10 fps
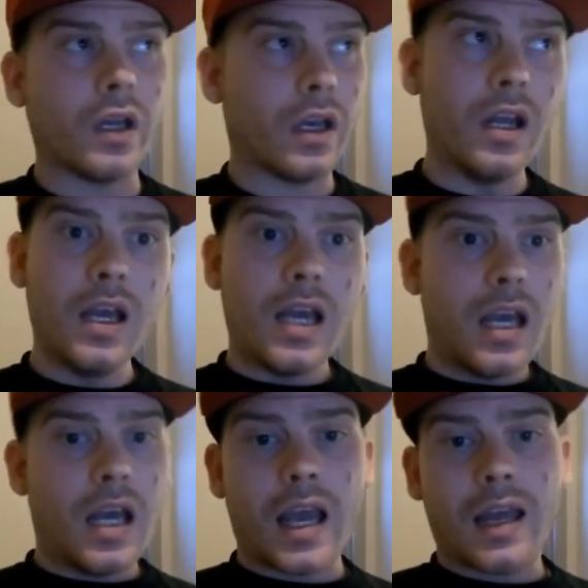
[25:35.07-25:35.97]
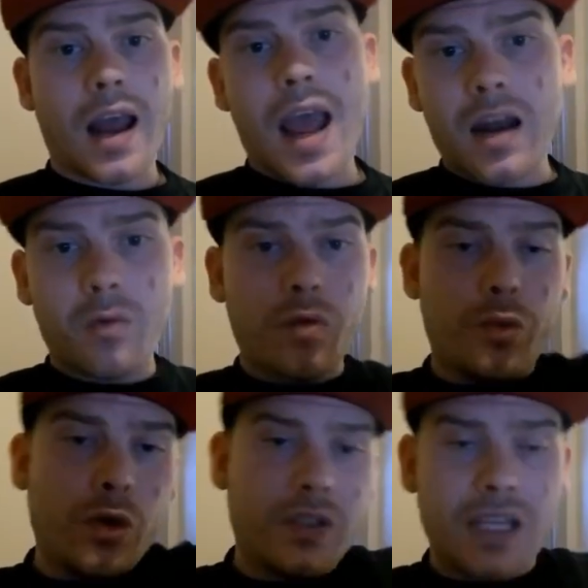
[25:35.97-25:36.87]
and I had to
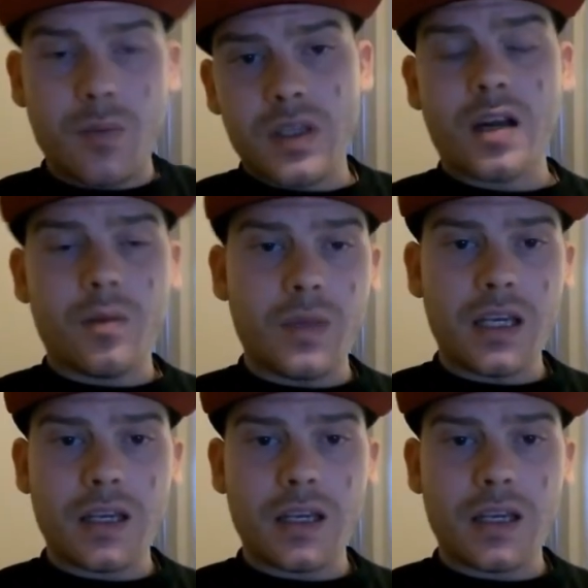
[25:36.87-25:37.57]
rebuke demons out of me